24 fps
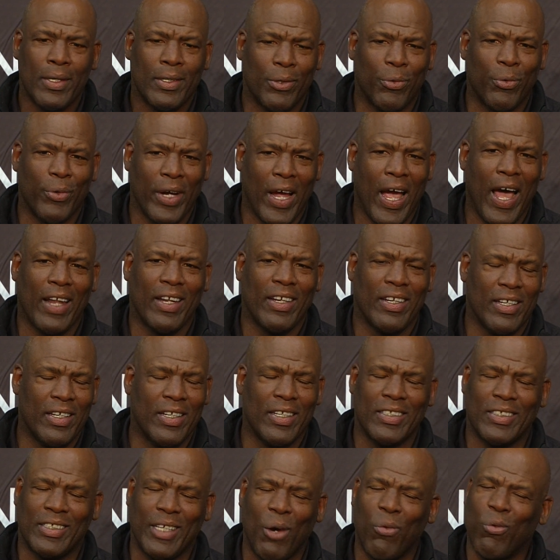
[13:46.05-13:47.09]
the reality
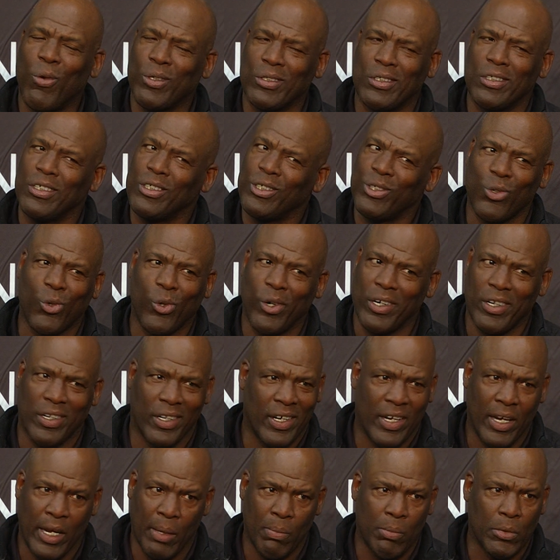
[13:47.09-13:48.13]
is that wasn't the story of
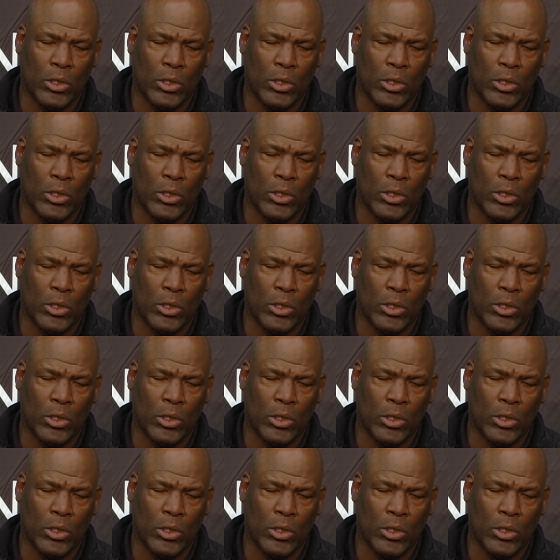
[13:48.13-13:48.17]
the game.